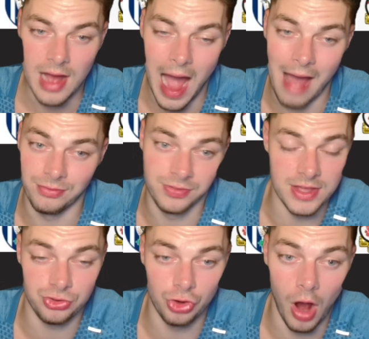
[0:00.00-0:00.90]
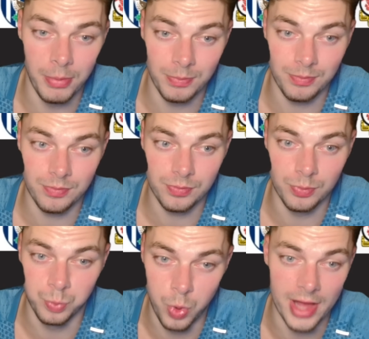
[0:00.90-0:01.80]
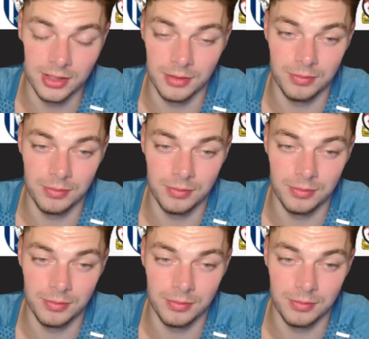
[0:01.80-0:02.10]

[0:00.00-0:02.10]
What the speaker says: and this job will